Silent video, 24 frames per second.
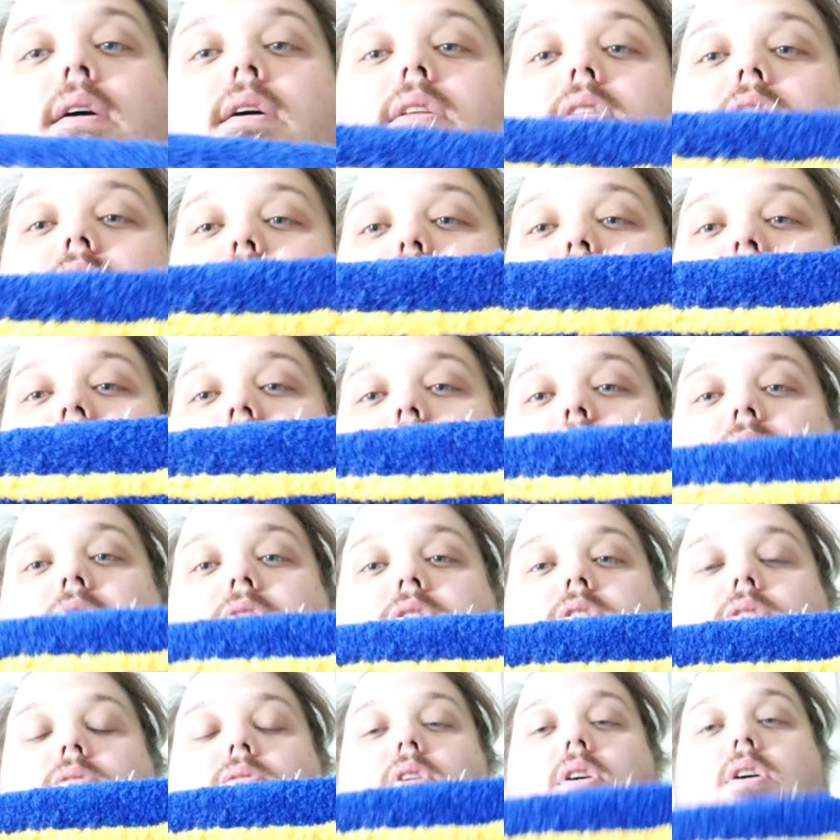this
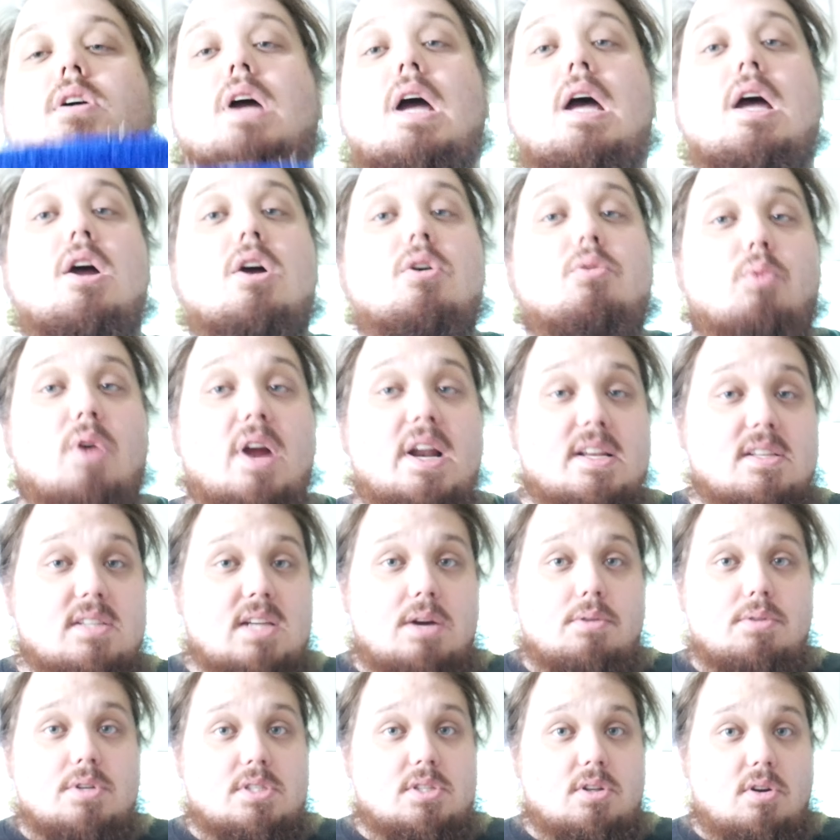Blockbuster rug, right as I
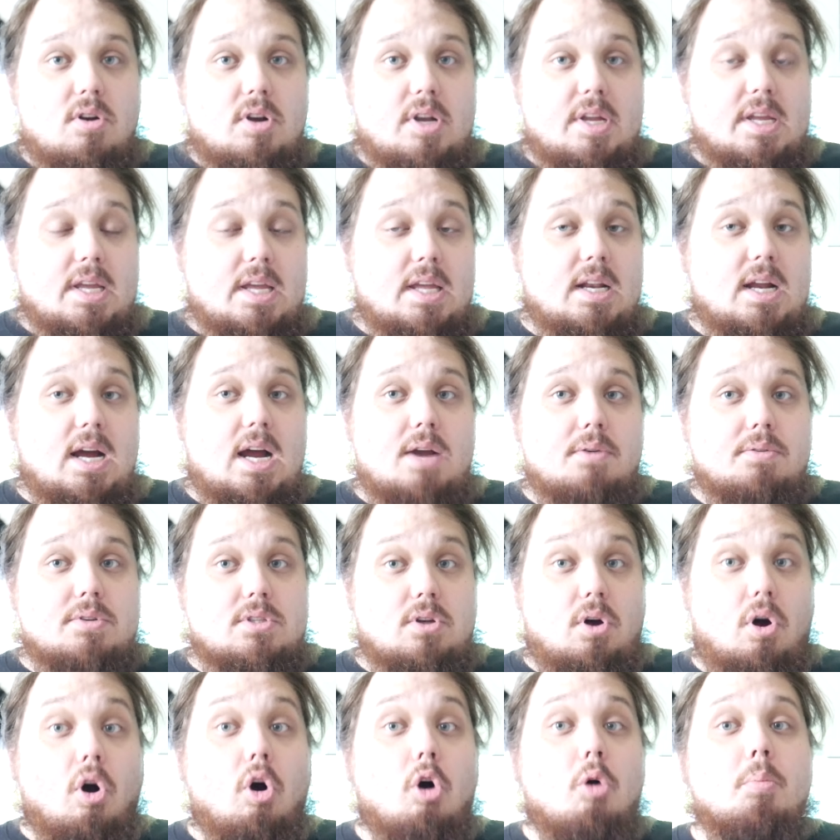was starting it, I
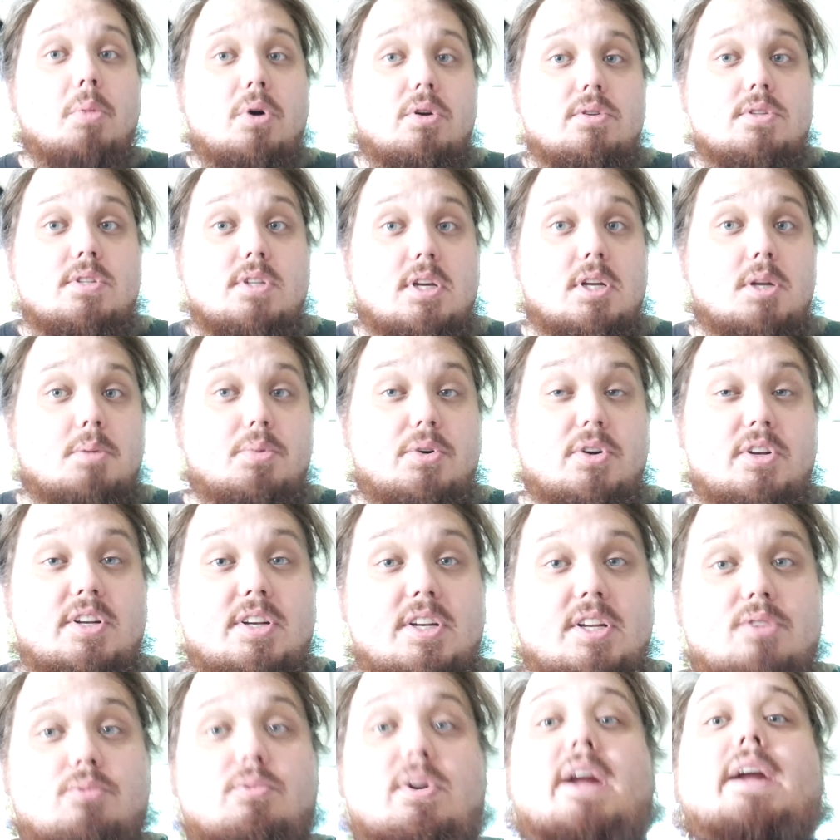was almost going to put
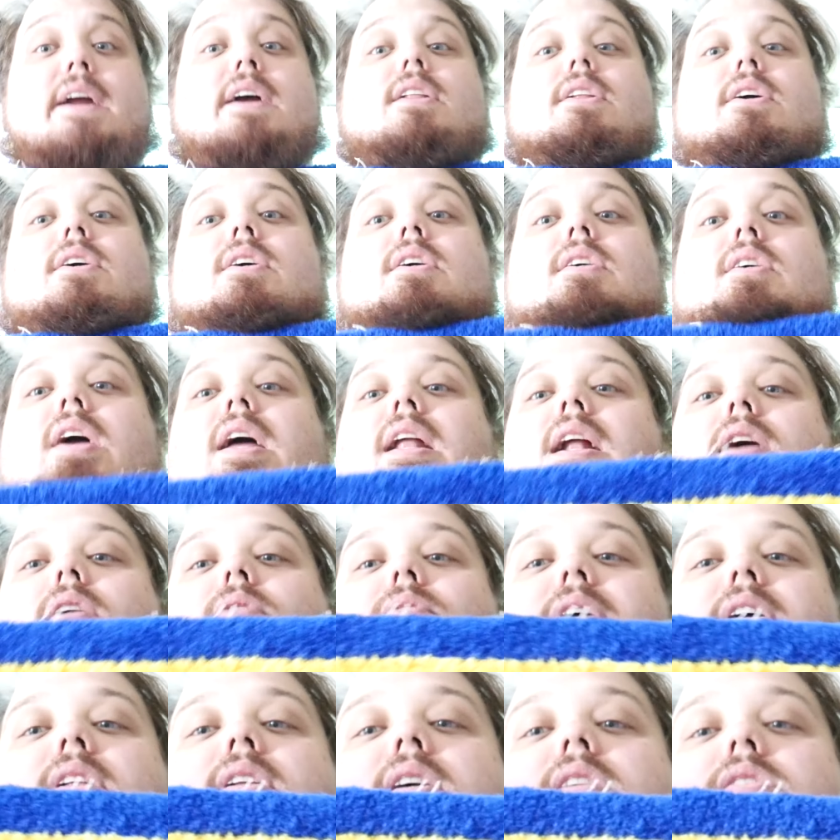it in regular, and I
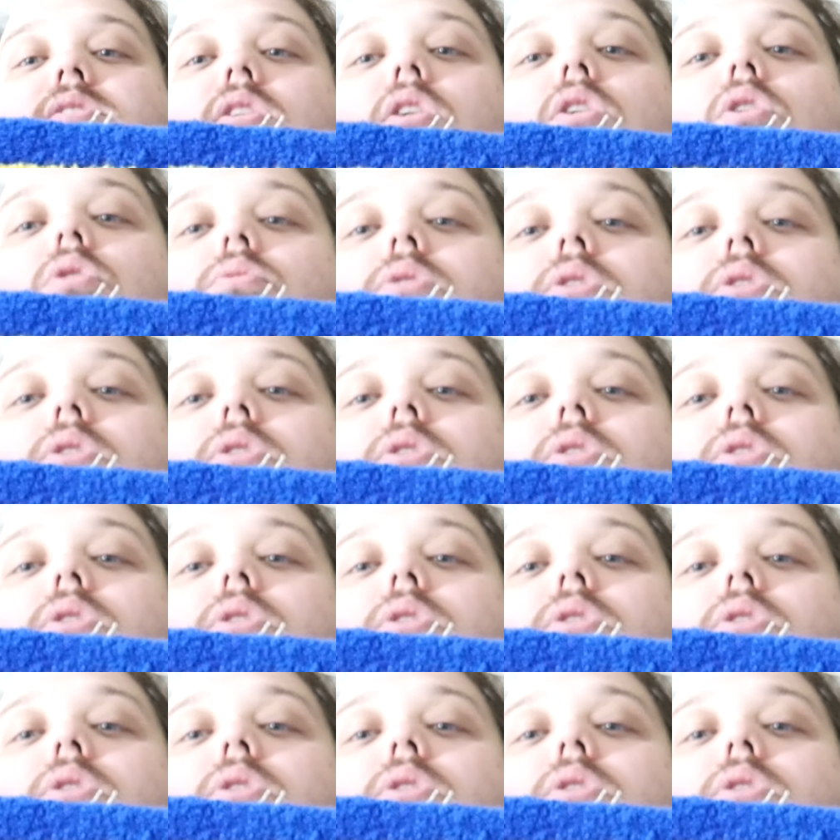realized, oh,